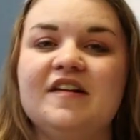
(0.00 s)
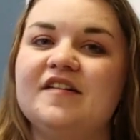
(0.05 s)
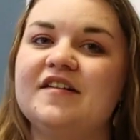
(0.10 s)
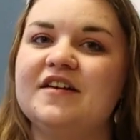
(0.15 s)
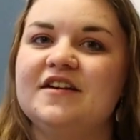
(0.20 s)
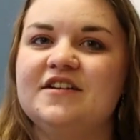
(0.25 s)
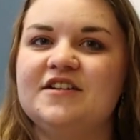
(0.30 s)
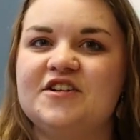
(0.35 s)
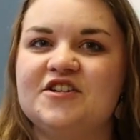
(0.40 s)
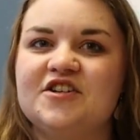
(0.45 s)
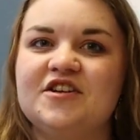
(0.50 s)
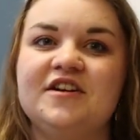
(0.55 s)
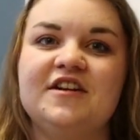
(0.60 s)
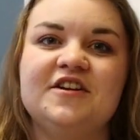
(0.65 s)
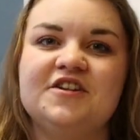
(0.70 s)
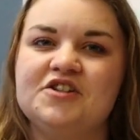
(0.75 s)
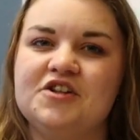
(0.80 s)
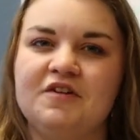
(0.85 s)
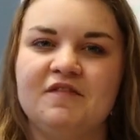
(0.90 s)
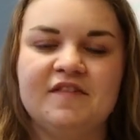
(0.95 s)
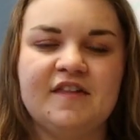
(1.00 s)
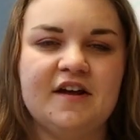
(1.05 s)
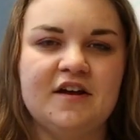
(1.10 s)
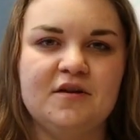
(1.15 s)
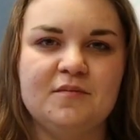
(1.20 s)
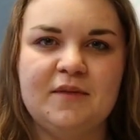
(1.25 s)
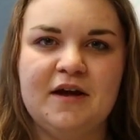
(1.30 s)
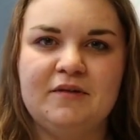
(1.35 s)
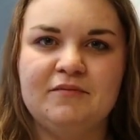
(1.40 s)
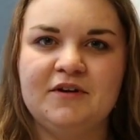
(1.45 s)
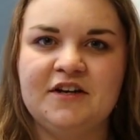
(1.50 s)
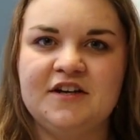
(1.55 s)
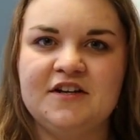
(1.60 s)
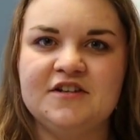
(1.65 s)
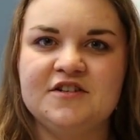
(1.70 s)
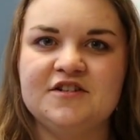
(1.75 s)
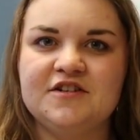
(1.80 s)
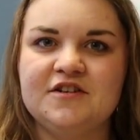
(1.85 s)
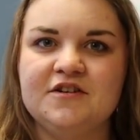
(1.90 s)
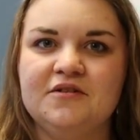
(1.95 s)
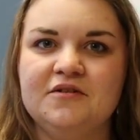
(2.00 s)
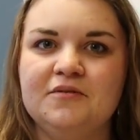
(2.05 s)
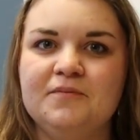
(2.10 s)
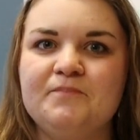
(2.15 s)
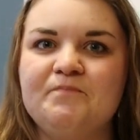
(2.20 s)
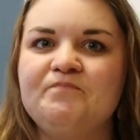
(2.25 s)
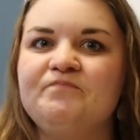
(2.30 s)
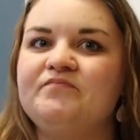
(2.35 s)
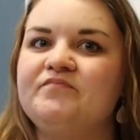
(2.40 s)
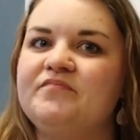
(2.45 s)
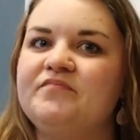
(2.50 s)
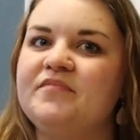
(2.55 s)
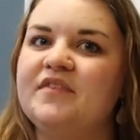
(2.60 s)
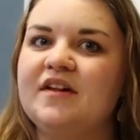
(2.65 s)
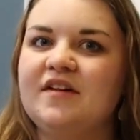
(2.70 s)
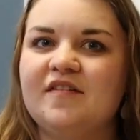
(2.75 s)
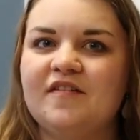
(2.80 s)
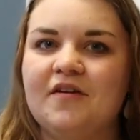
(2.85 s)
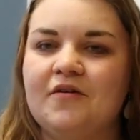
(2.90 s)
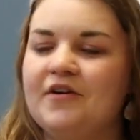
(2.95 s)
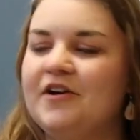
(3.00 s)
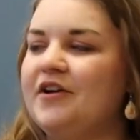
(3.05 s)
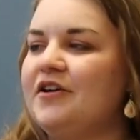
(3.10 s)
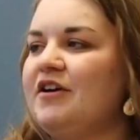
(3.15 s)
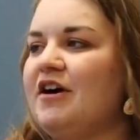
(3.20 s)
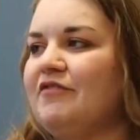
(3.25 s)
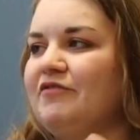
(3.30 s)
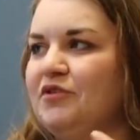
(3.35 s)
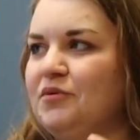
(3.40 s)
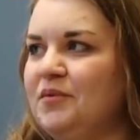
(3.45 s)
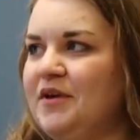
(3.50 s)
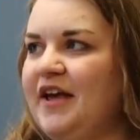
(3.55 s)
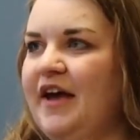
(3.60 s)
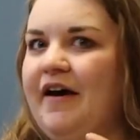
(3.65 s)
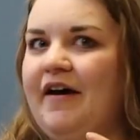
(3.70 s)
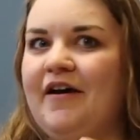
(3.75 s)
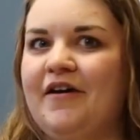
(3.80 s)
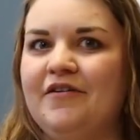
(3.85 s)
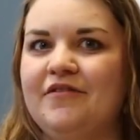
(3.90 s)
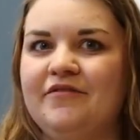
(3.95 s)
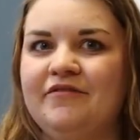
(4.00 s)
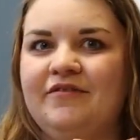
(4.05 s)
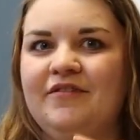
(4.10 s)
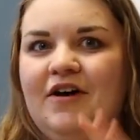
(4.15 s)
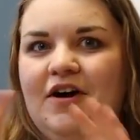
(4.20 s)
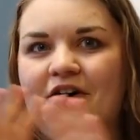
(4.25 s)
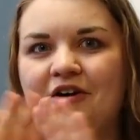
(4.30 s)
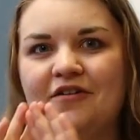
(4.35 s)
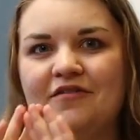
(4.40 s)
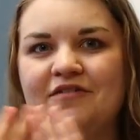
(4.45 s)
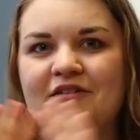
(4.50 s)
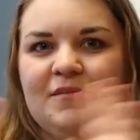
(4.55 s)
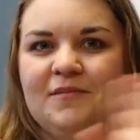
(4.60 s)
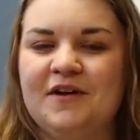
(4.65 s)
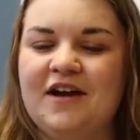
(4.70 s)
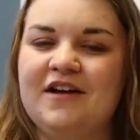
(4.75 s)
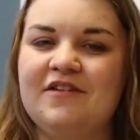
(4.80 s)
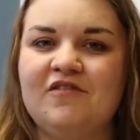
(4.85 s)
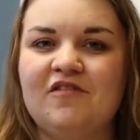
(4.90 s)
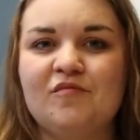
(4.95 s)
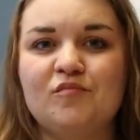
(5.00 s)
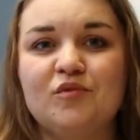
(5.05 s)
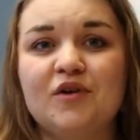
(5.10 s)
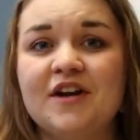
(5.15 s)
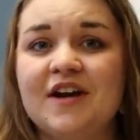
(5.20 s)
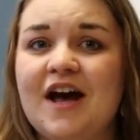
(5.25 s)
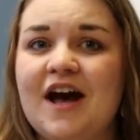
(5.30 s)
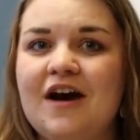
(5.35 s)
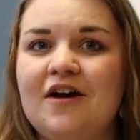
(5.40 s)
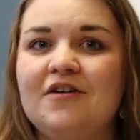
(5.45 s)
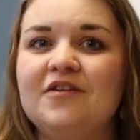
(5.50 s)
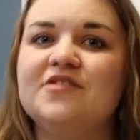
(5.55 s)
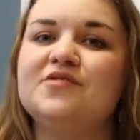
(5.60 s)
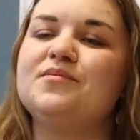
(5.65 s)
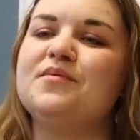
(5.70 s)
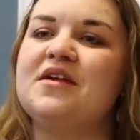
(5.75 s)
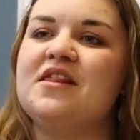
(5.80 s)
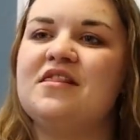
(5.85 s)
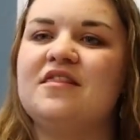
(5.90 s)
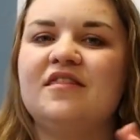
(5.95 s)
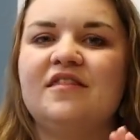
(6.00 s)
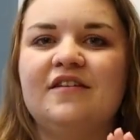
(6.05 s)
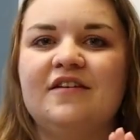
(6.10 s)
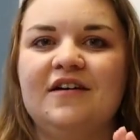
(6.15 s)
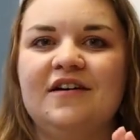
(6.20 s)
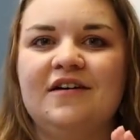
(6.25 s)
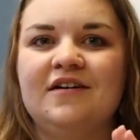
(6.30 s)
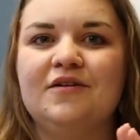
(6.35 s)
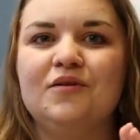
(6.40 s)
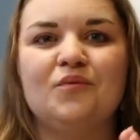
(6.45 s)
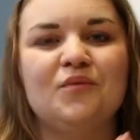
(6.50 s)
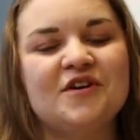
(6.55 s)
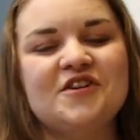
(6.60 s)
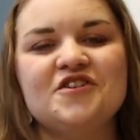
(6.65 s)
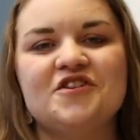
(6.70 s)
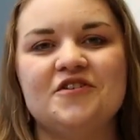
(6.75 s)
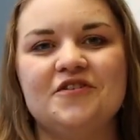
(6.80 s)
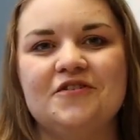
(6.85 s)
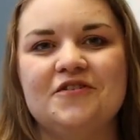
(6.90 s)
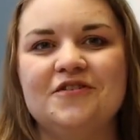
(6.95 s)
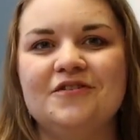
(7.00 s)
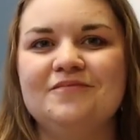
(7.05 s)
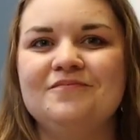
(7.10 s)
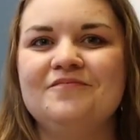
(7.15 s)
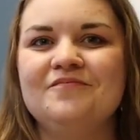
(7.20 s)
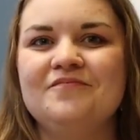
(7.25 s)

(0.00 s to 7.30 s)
condition issues that you might run into. So on our cover we have all of them kind of spread out with the original